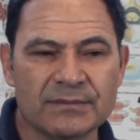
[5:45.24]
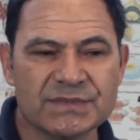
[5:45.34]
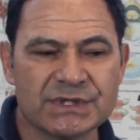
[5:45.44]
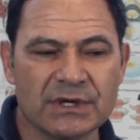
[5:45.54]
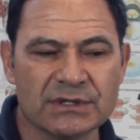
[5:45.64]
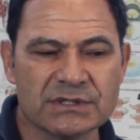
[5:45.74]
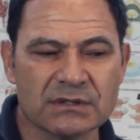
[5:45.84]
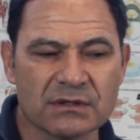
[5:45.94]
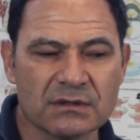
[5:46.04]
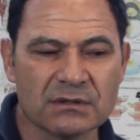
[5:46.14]
So it's
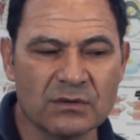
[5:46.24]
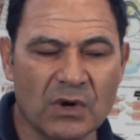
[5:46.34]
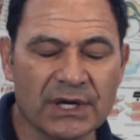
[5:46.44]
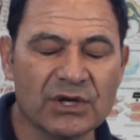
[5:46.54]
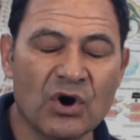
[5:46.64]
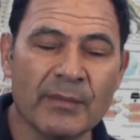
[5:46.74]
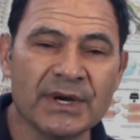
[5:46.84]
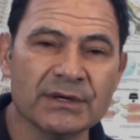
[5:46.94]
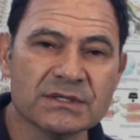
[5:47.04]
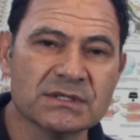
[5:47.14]
quite a
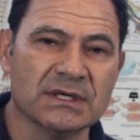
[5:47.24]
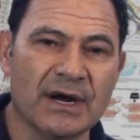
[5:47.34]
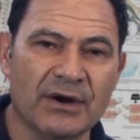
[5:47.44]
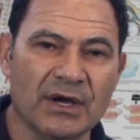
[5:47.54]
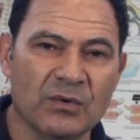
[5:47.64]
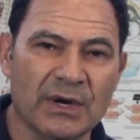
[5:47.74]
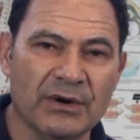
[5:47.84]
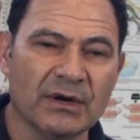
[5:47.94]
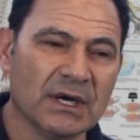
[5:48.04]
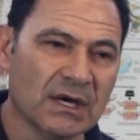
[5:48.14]
common scenario
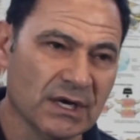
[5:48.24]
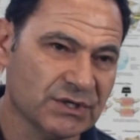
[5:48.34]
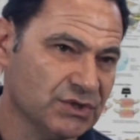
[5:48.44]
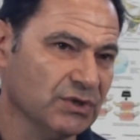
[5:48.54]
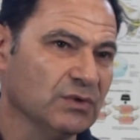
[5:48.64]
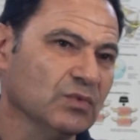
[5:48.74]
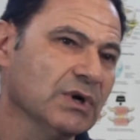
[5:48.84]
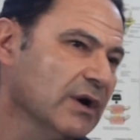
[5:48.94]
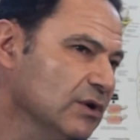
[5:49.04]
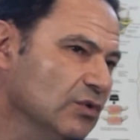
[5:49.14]
where a student will
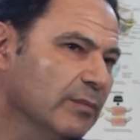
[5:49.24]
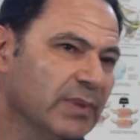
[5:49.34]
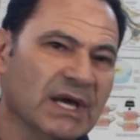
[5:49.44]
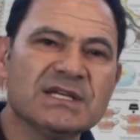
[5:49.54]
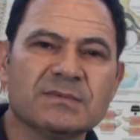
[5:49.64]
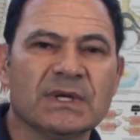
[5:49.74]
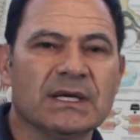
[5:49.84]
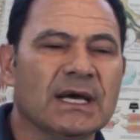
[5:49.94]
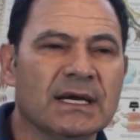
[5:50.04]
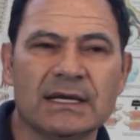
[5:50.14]
go into a placement
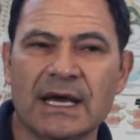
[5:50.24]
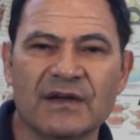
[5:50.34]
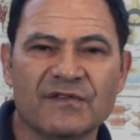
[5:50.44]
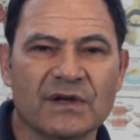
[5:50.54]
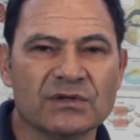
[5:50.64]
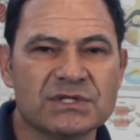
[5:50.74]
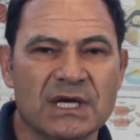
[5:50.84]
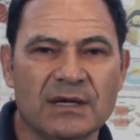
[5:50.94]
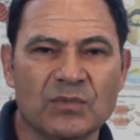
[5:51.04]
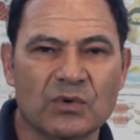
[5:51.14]
at an AFL
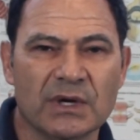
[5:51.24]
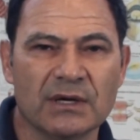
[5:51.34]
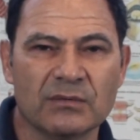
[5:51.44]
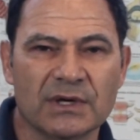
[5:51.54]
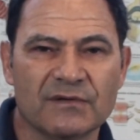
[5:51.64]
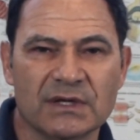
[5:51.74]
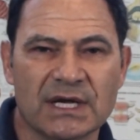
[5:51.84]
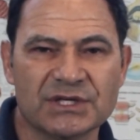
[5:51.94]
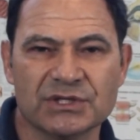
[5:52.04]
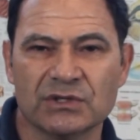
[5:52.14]
team or one of the
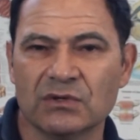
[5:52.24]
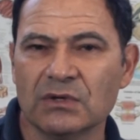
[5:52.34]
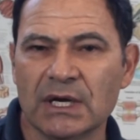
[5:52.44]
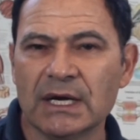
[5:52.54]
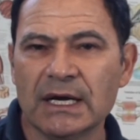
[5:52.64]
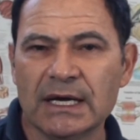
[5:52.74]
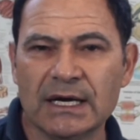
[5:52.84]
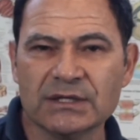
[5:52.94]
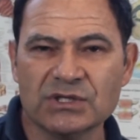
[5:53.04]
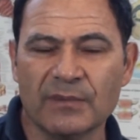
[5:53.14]
national
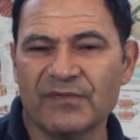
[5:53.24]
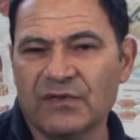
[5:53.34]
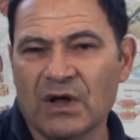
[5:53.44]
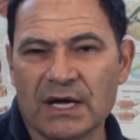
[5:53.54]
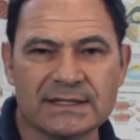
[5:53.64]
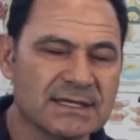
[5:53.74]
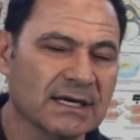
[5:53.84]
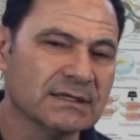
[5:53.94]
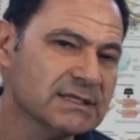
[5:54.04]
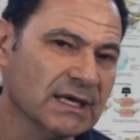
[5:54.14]
top flight
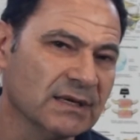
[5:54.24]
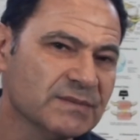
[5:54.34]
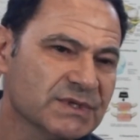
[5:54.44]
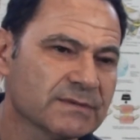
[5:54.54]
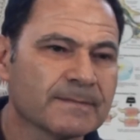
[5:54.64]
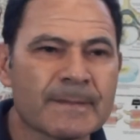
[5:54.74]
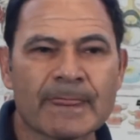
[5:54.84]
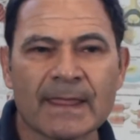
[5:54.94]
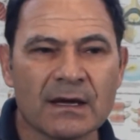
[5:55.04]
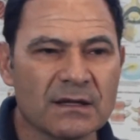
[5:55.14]
teams.
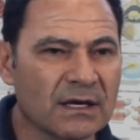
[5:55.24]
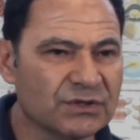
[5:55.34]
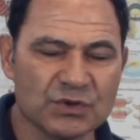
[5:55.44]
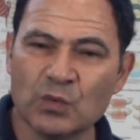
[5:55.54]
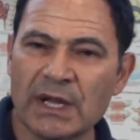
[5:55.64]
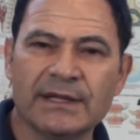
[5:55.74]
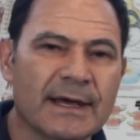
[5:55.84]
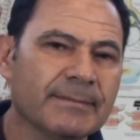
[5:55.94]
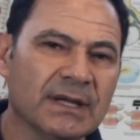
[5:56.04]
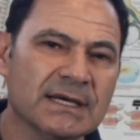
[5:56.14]
They'll do well in
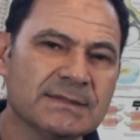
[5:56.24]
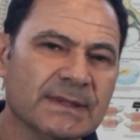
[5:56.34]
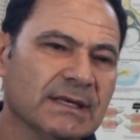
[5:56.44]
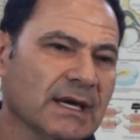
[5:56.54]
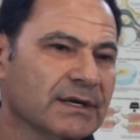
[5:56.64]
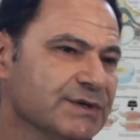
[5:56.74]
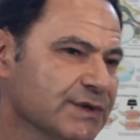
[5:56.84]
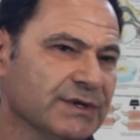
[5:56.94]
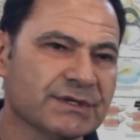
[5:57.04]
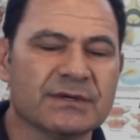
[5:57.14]
that placement, and as
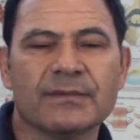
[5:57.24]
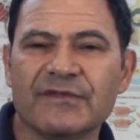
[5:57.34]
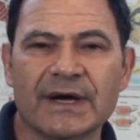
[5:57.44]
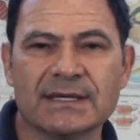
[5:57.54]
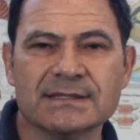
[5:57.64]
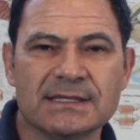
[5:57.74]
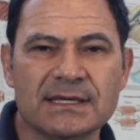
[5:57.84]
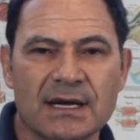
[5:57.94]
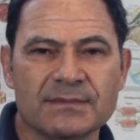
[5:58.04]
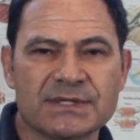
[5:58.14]
soon as a vacancy
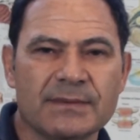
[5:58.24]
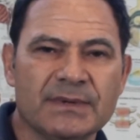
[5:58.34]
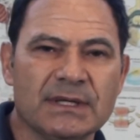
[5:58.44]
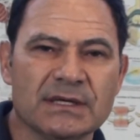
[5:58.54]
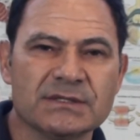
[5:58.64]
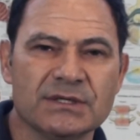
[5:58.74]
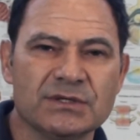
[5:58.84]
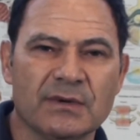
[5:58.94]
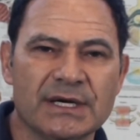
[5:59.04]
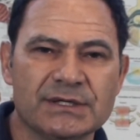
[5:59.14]
comes up in that
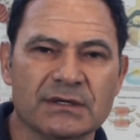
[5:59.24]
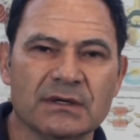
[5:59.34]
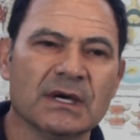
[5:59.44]
situation,